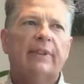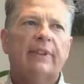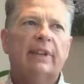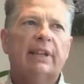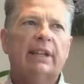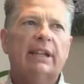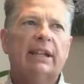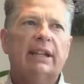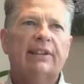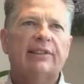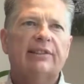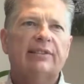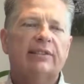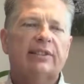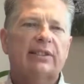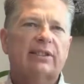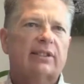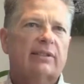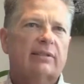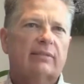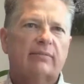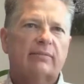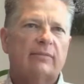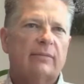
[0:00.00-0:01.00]

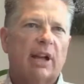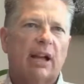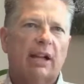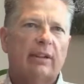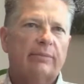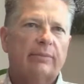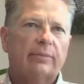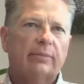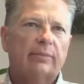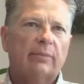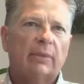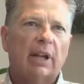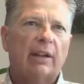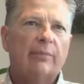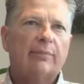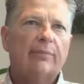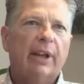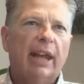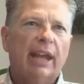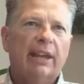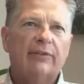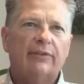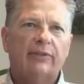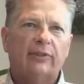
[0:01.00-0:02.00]
It's not
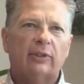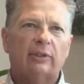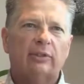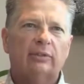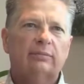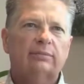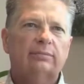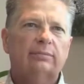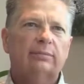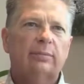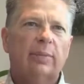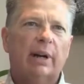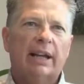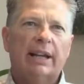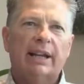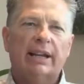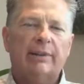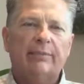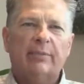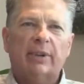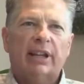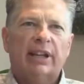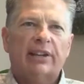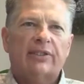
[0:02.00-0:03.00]
painful by
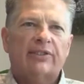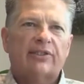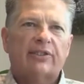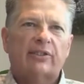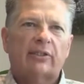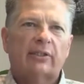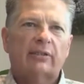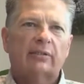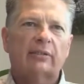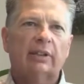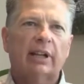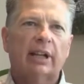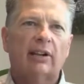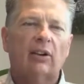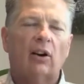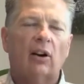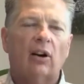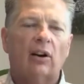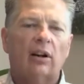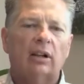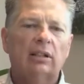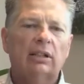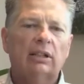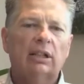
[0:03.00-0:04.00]
any means or at
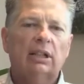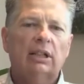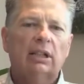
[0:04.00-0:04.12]
all.